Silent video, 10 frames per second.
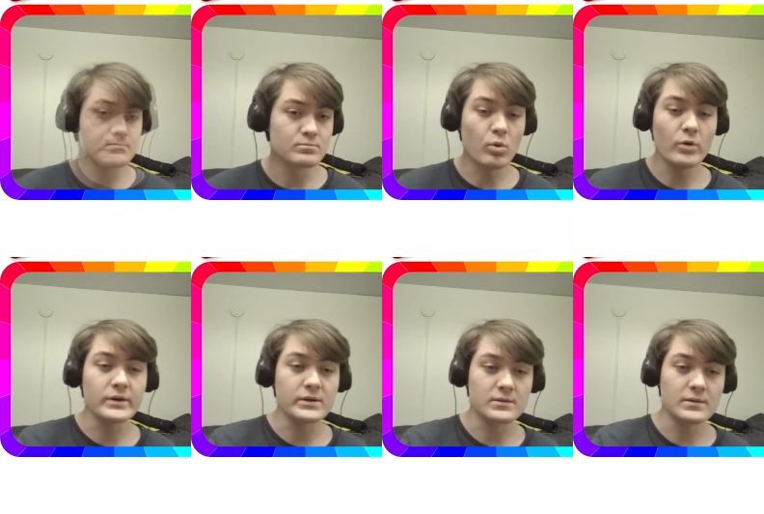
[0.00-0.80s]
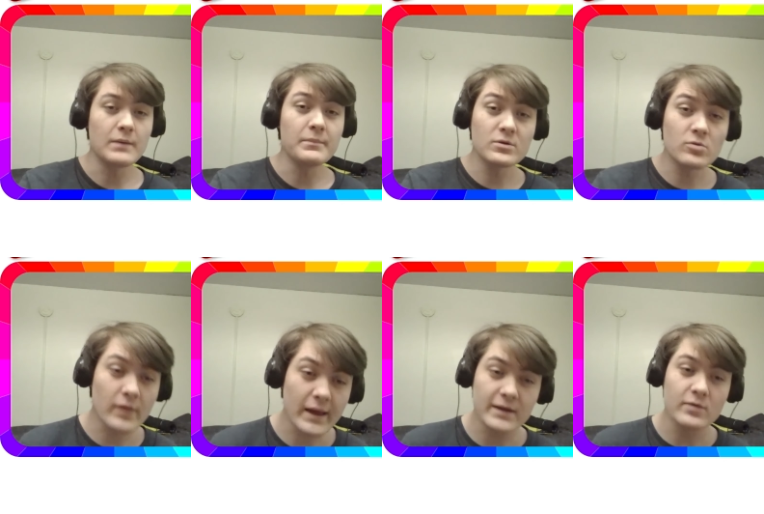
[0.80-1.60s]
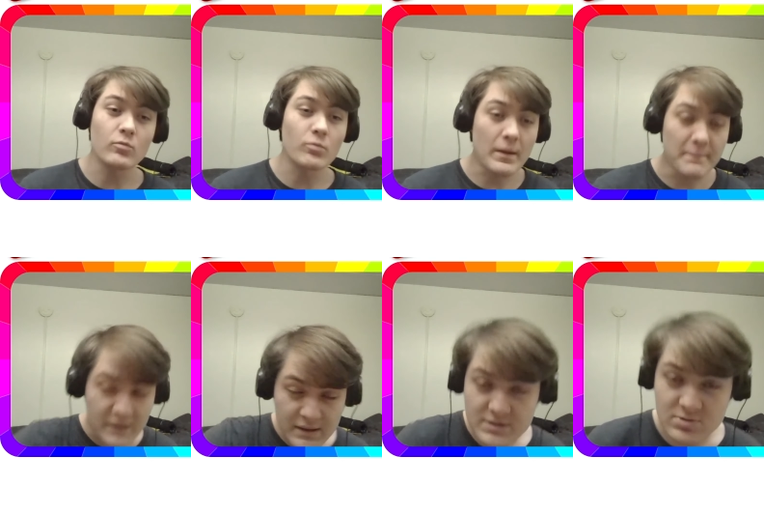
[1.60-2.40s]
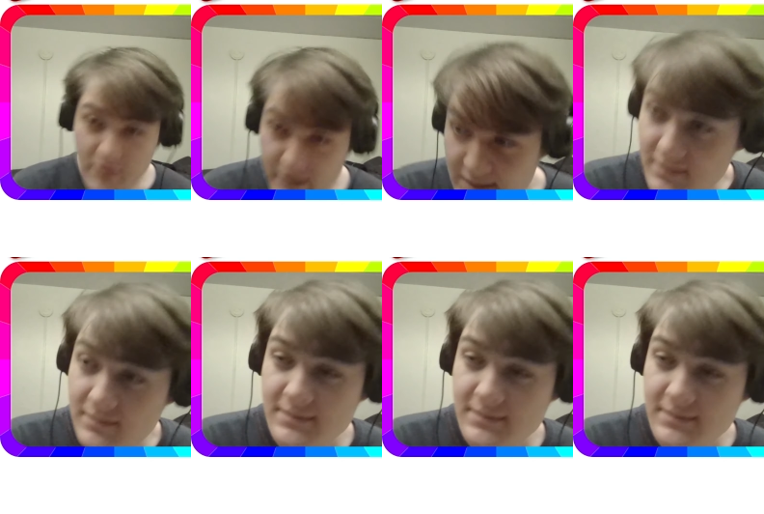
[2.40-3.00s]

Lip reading: Boy, a mid-roll ad at 1:20?